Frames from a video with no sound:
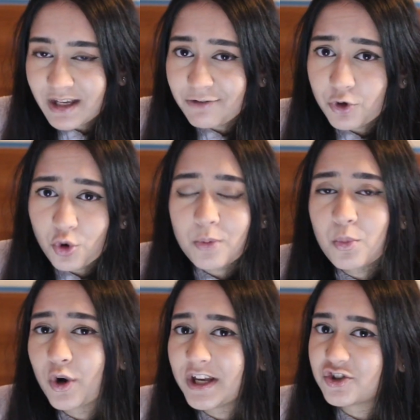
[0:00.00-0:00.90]
if you're a
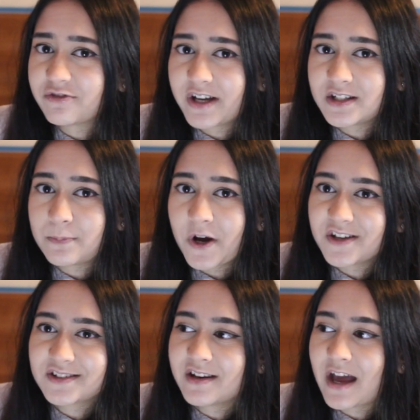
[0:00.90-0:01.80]
more introverted
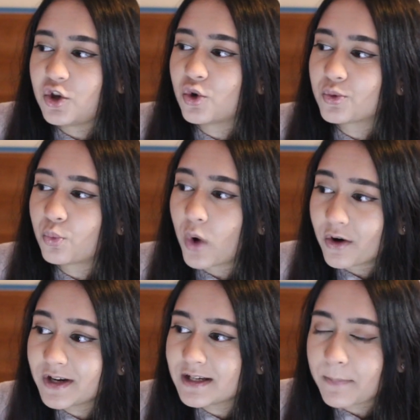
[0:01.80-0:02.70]
person and you're
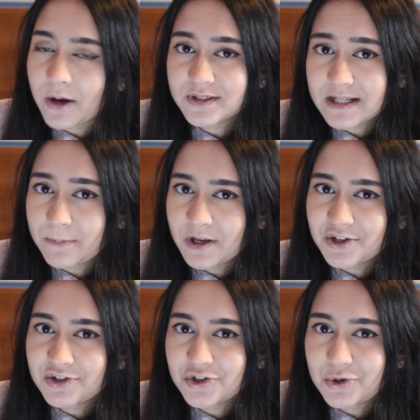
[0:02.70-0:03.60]
worried about stepping
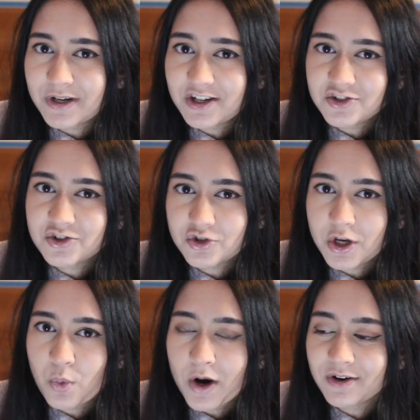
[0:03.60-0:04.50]
into an
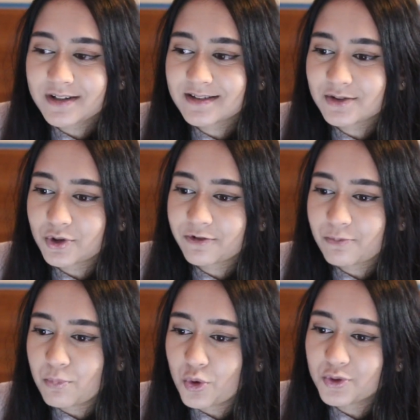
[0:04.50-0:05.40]
industry where it's sort
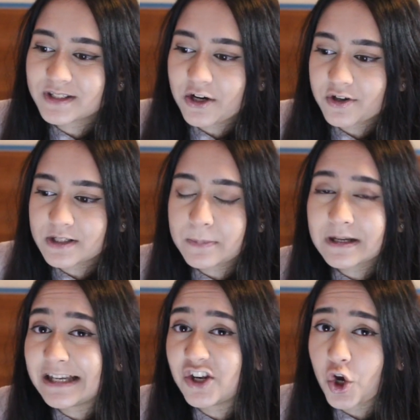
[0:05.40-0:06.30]
of more
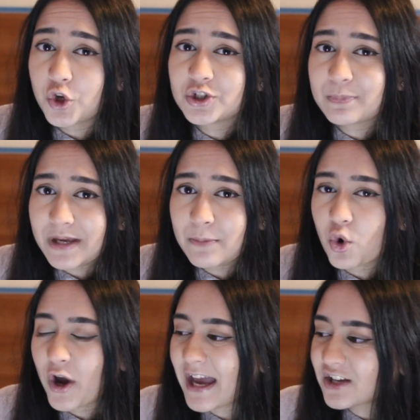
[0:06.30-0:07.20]
stereotypically known to be
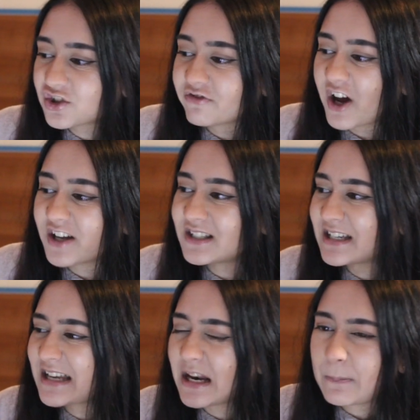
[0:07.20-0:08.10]
more
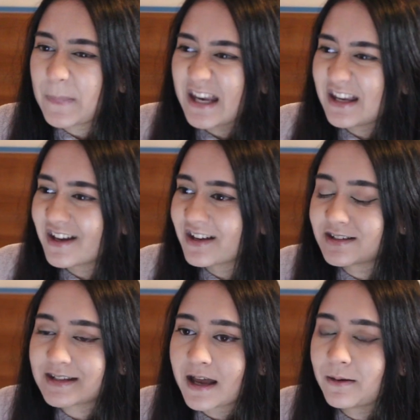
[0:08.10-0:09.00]
extroverted and
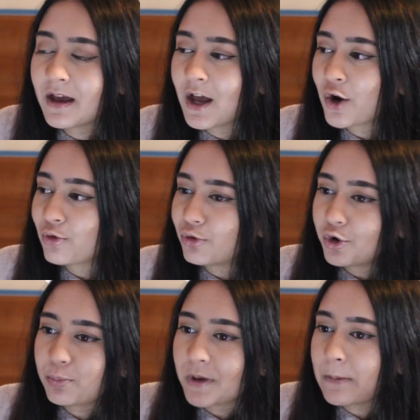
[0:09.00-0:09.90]
opinions and
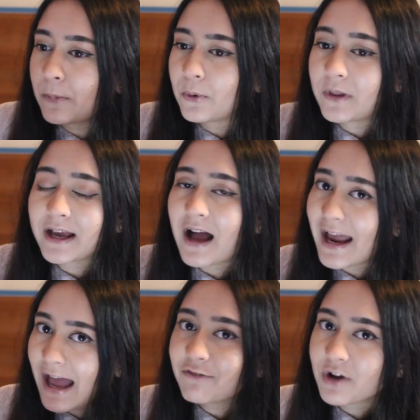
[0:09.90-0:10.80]
rude people, like,
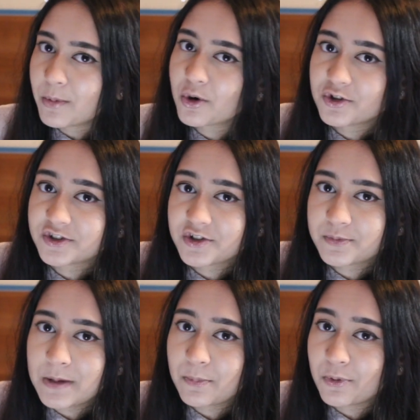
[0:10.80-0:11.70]
I have come across those
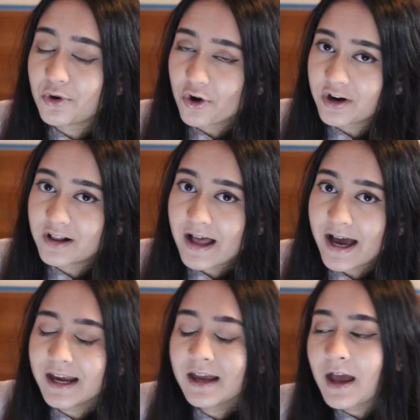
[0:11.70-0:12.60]
people, not gonna
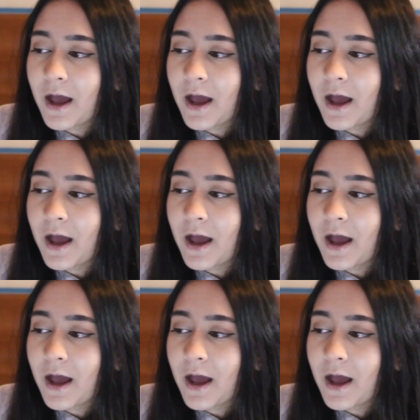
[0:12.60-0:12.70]
lie.